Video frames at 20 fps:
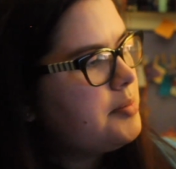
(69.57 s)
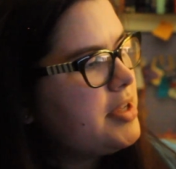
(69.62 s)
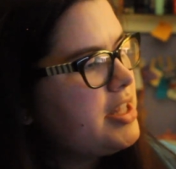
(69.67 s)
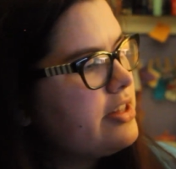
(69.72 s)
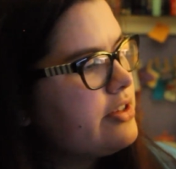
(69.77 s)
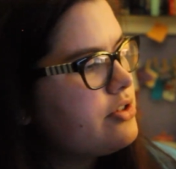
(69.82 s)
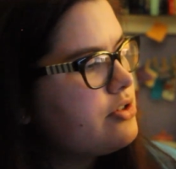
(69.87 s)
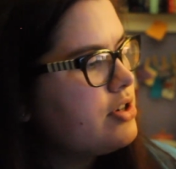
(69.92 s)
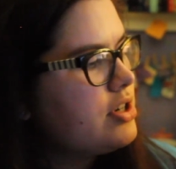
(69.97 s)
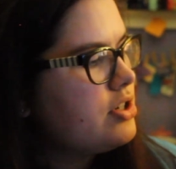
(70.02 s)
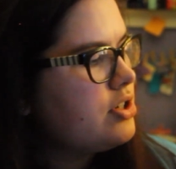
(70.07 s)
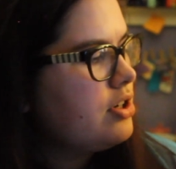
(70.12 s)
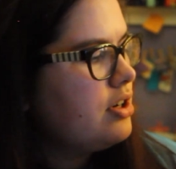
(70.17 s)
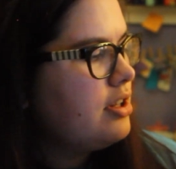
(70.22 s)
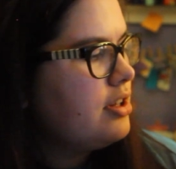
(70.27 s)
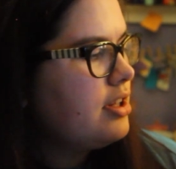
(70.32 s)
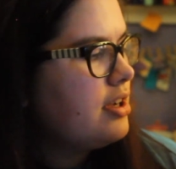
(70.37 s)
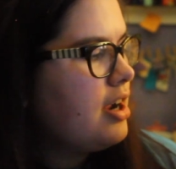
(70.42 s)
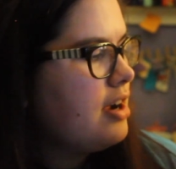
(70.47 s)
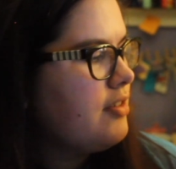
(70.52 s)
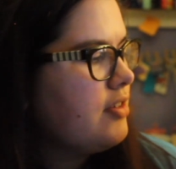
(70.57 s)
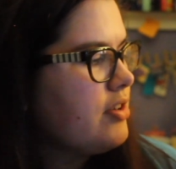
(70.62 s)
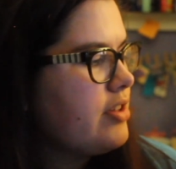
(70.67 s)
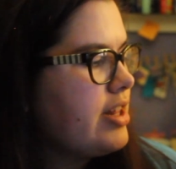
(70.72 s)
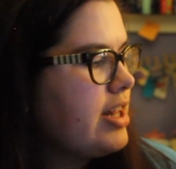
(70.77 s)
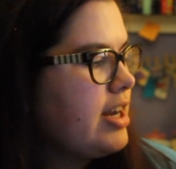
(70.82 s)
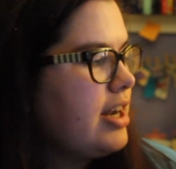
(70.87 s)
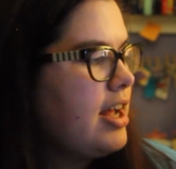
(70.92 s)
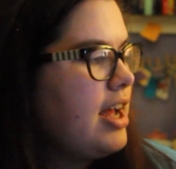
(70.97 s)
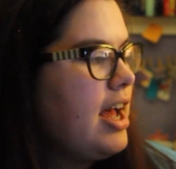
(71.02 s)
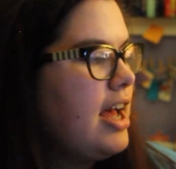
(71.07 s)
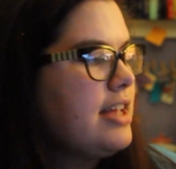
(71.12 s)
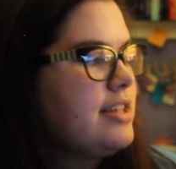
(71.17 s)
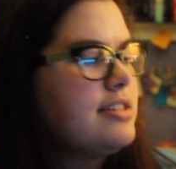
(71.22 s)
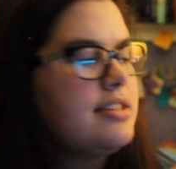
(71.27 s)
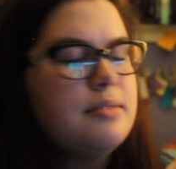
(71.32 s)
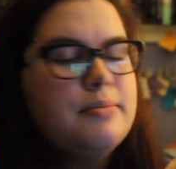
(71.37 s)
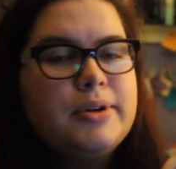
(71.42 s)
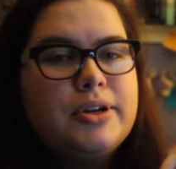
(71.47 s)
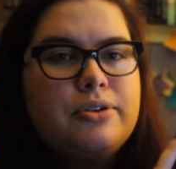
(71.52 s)
illustration on the cover that, as
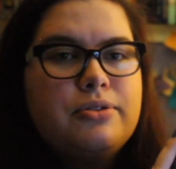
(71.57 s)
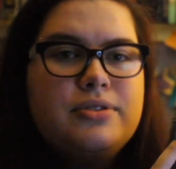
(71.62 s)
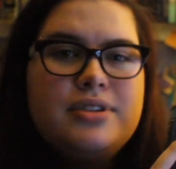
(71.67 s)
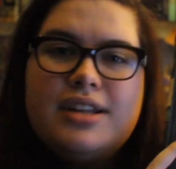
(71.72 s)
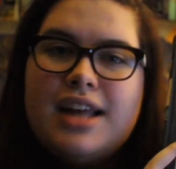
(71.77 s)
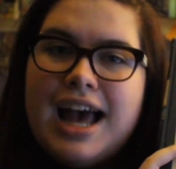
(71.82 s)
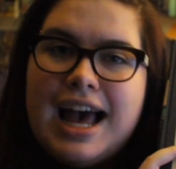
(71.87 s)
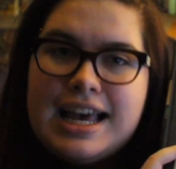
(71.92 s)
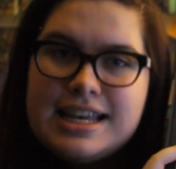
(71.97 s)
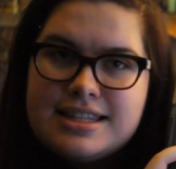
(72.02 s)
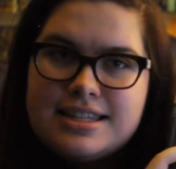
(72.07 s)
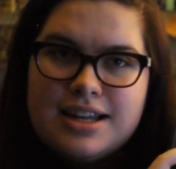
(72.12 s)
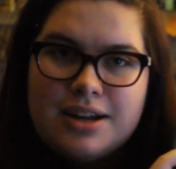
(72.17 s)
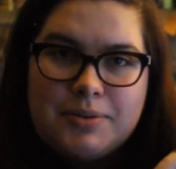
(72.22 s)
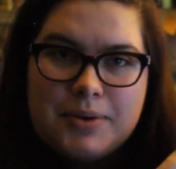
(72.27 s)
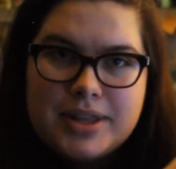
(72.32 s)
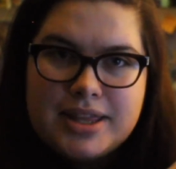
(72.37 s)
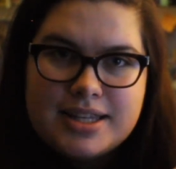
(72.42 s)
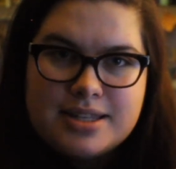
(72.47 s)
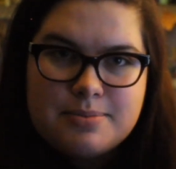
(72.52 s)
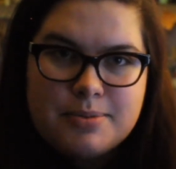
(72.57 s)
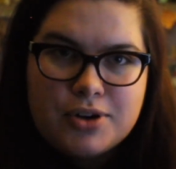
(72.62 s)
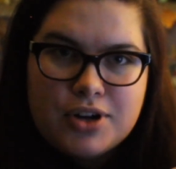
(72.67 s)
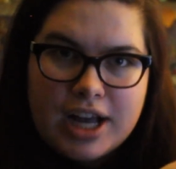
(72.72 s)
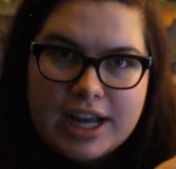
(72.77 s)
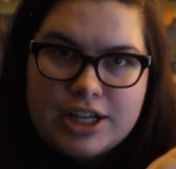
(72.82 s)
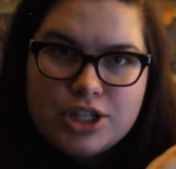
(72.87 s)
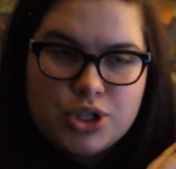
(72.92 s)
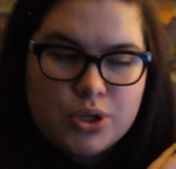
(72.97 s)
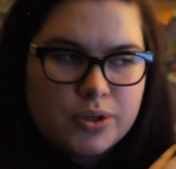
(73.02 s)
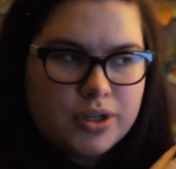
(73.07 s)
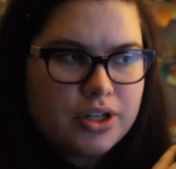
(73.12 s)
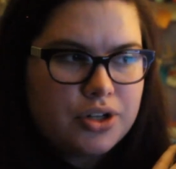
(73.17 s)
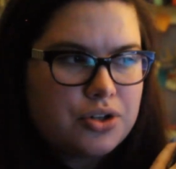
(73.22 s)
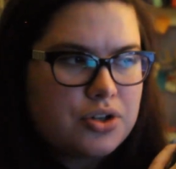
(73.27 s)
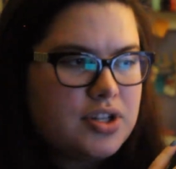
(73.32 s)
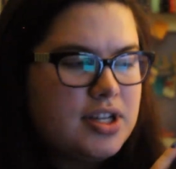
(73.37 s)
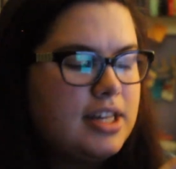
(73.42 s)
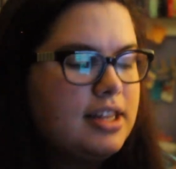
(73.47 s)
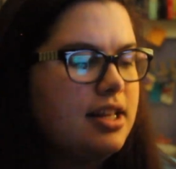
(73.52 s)
someone who has not read this book, I don't
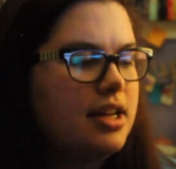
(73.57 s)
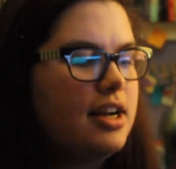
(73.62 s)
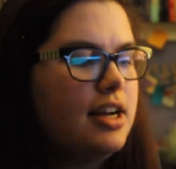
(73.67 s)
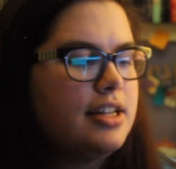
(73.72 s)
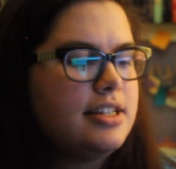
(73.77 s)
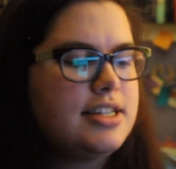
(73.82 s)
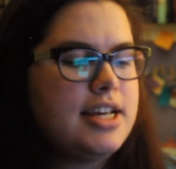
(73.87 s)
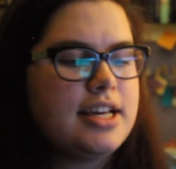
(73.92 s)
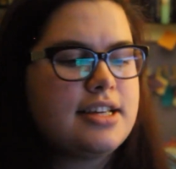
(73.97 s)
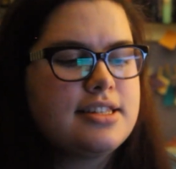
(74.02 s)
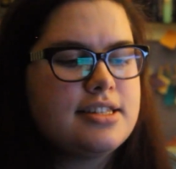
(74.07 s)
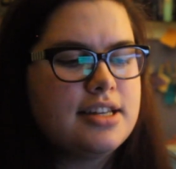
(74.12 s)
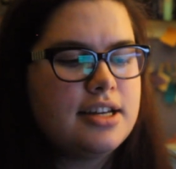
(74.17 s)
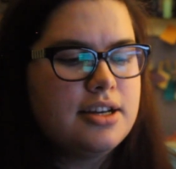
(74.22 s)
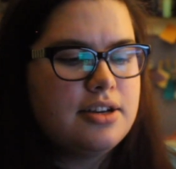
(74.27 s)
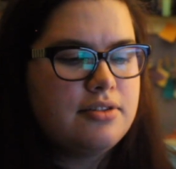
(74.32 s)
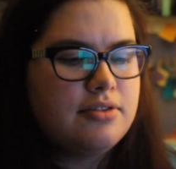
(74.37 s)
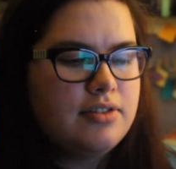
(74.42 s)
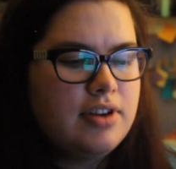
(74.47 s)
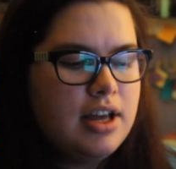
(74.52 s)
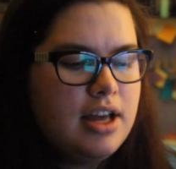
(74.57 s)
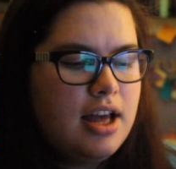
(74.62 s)
understand the context of.